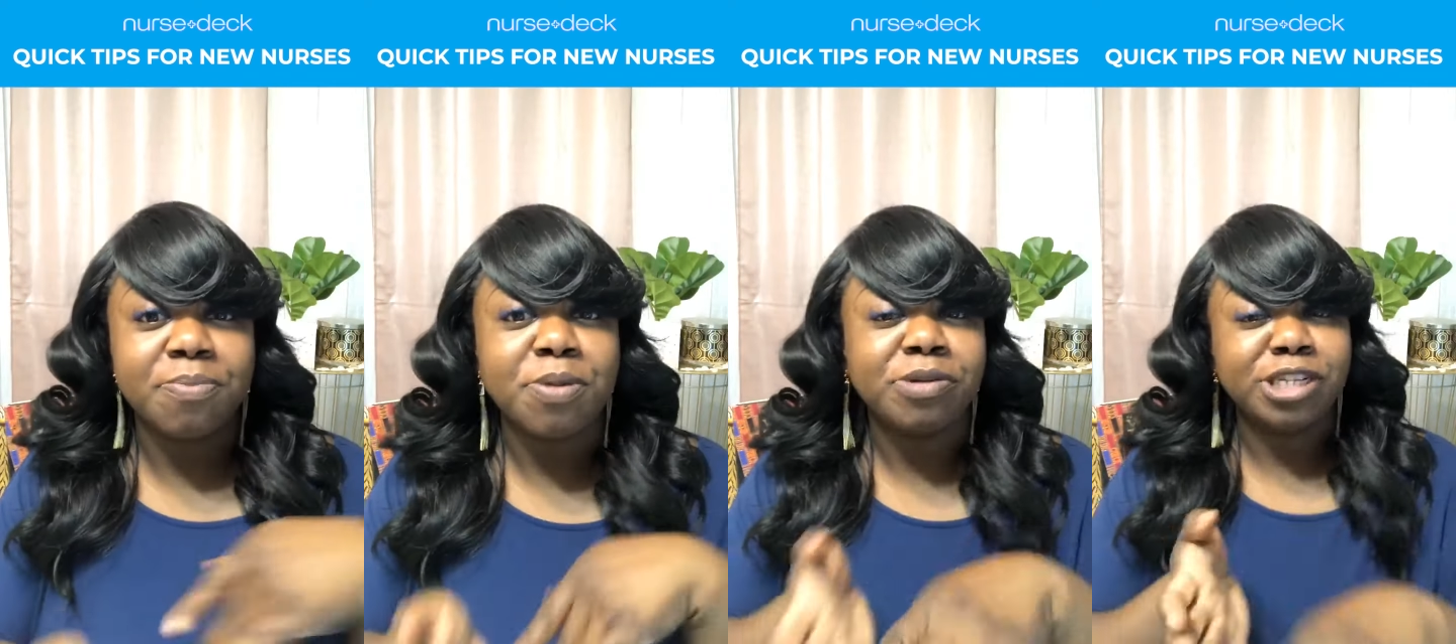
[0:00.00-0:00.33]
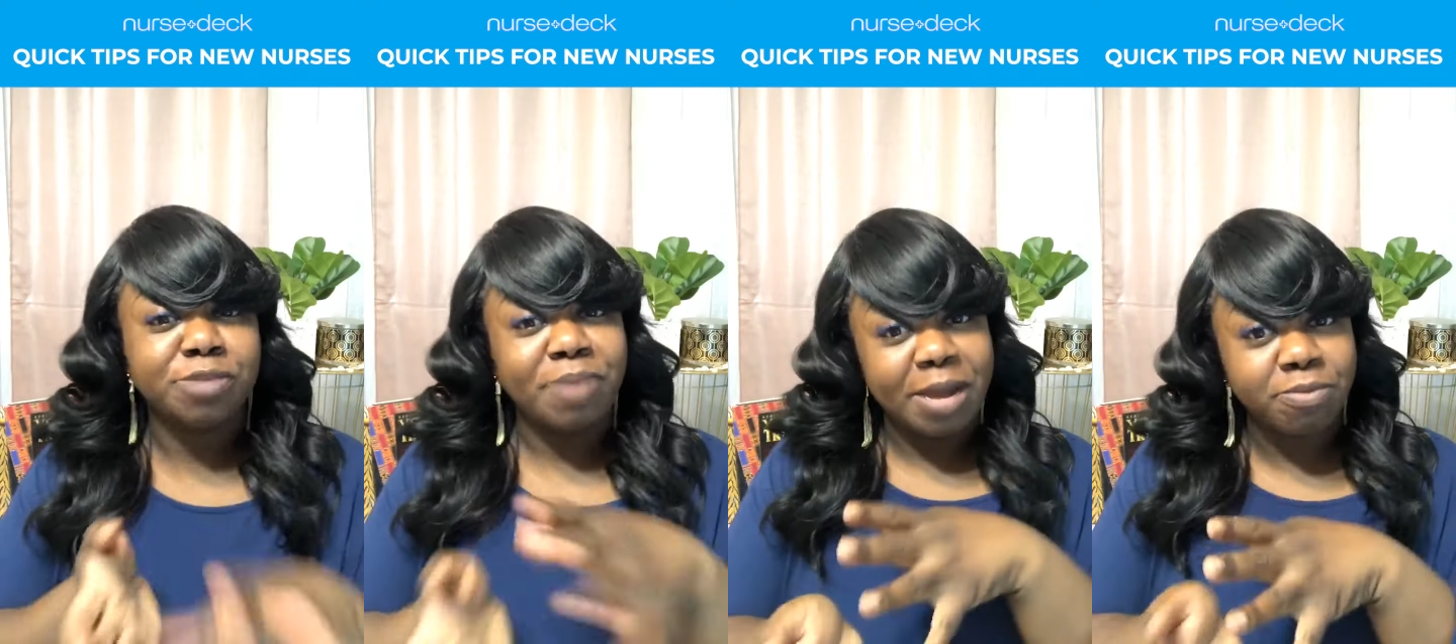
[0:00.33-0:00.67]
and put
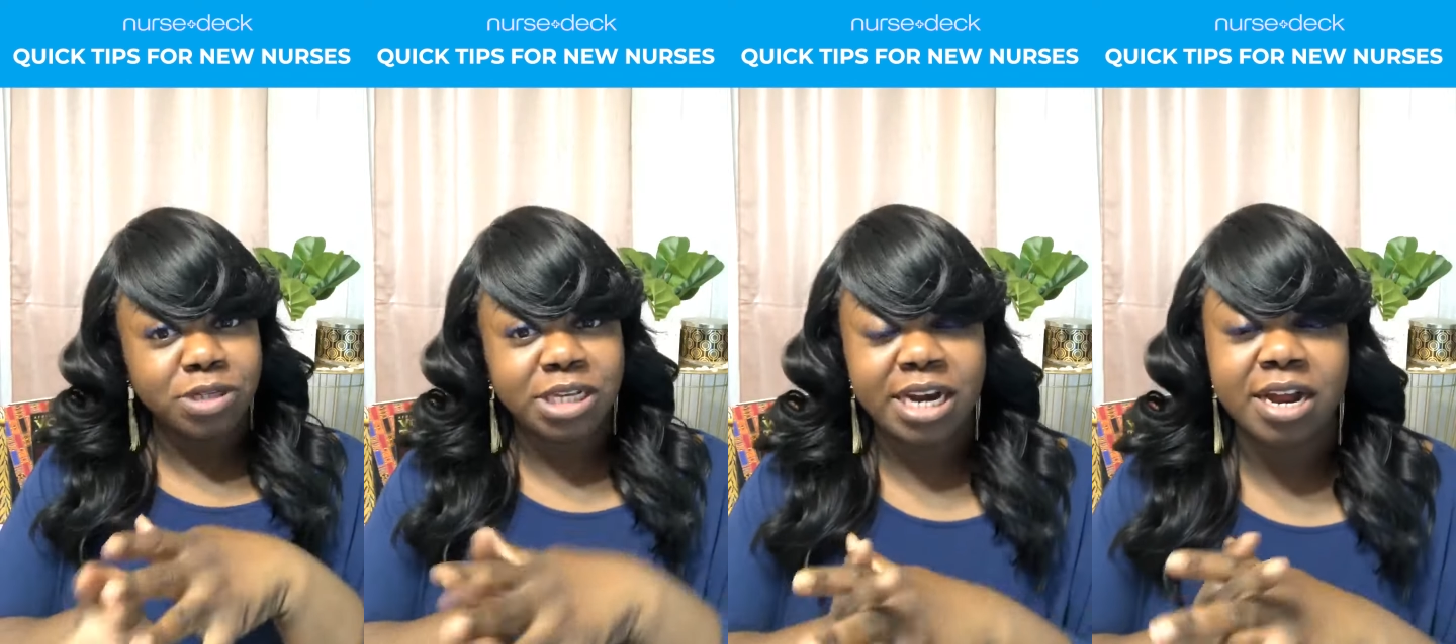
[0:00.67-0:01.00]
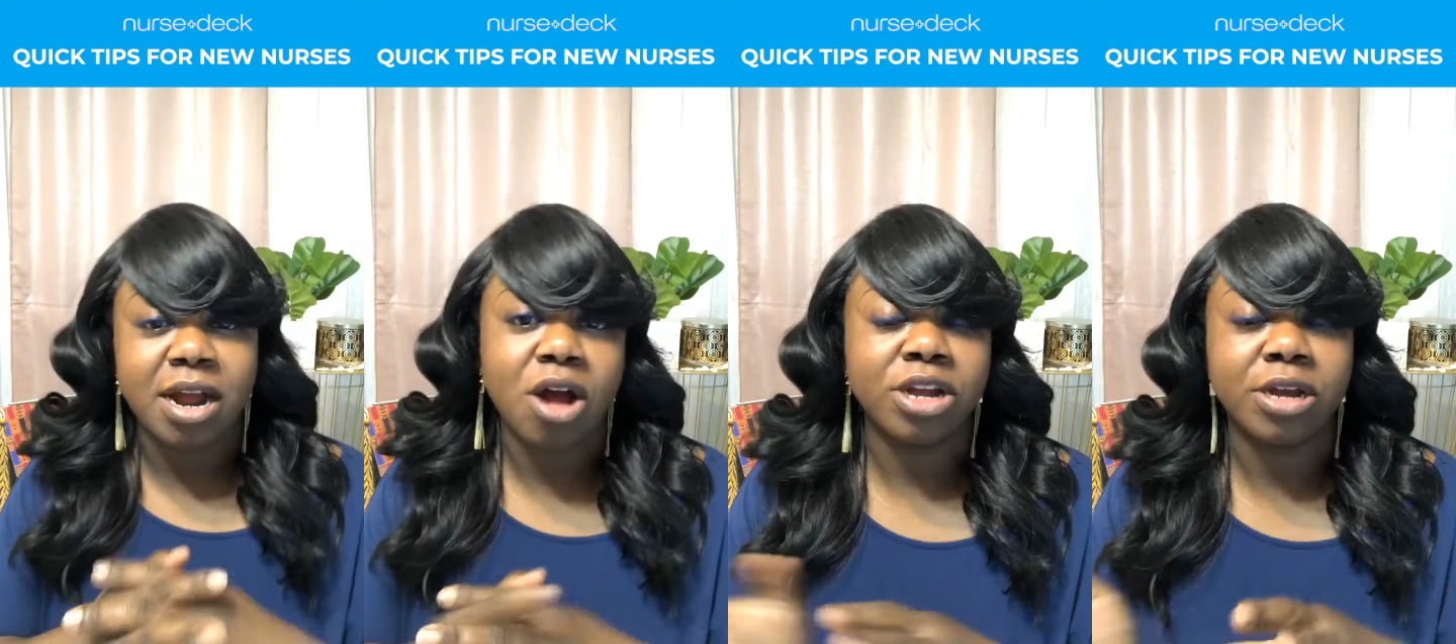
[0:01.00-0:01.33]
your papers in there and
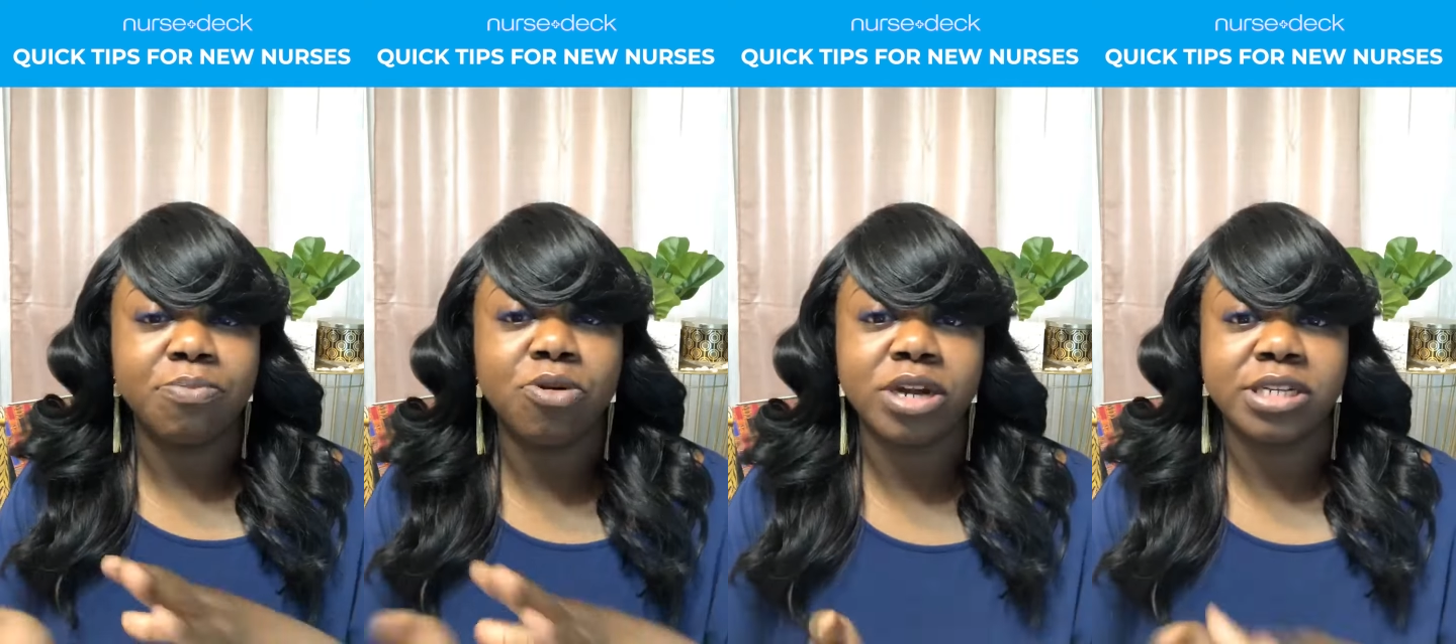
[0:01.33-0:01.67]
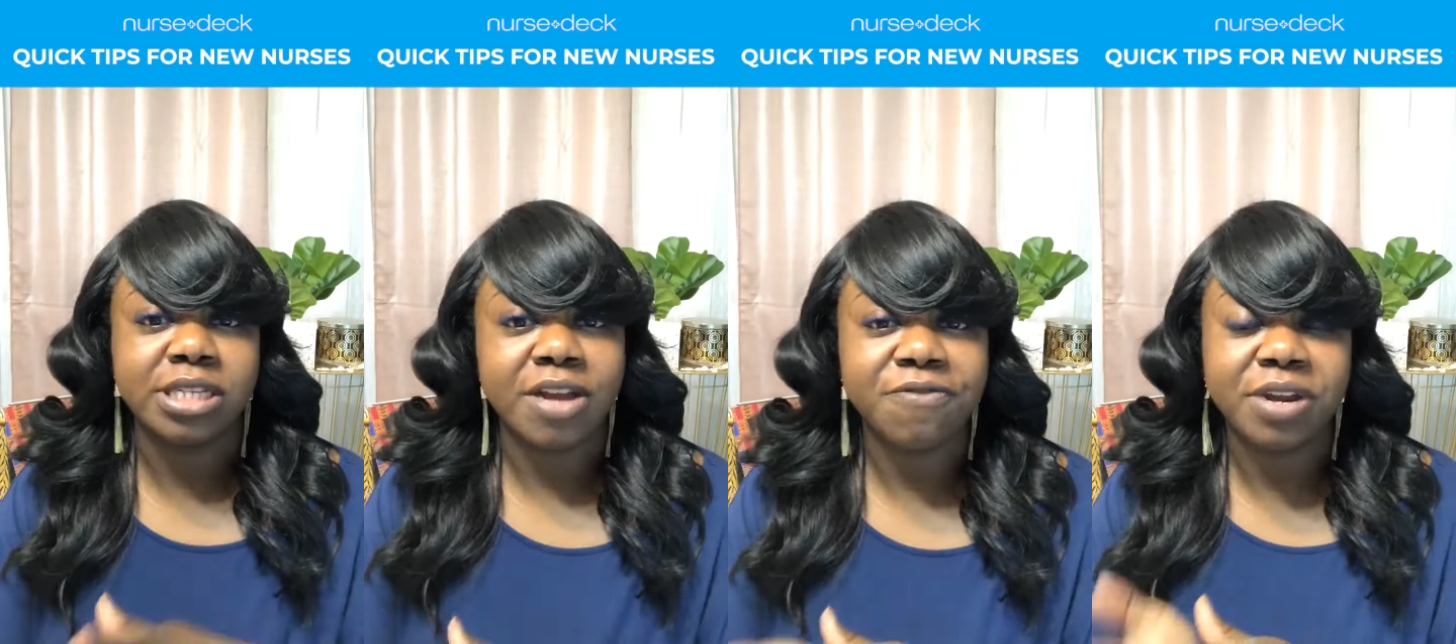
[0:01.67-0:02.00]
all your important
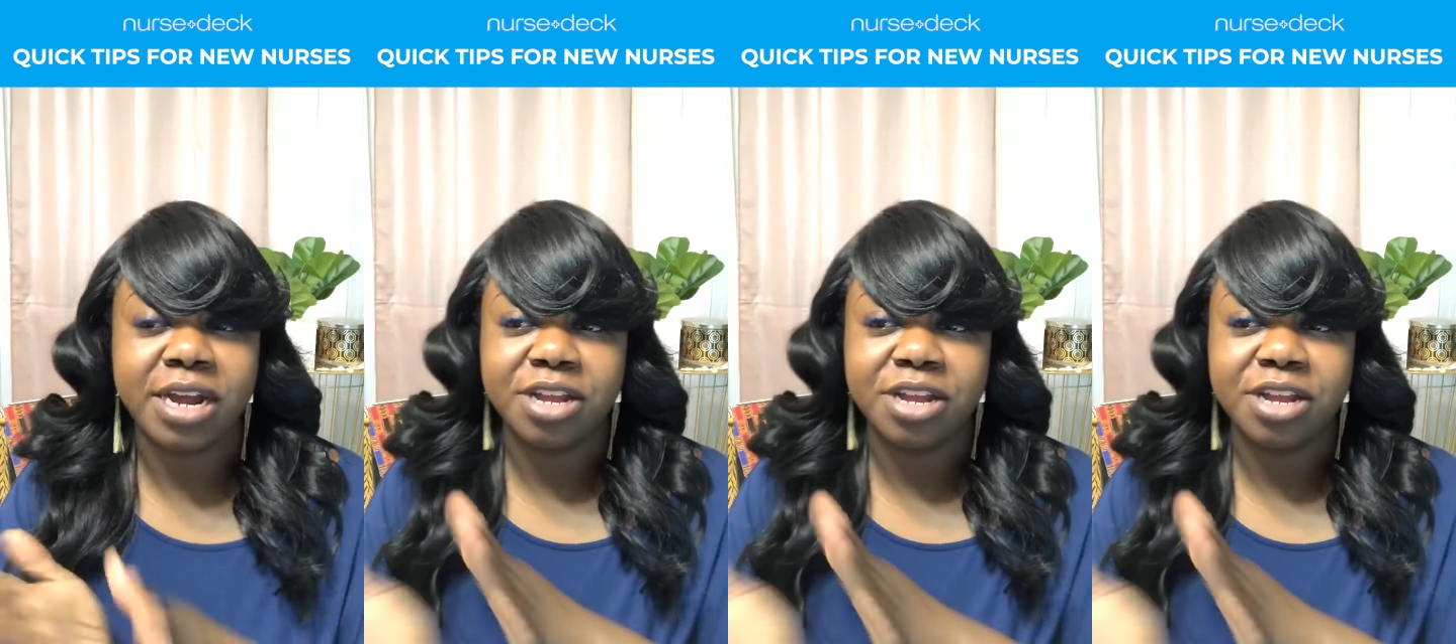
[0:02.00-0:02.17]
stuff in there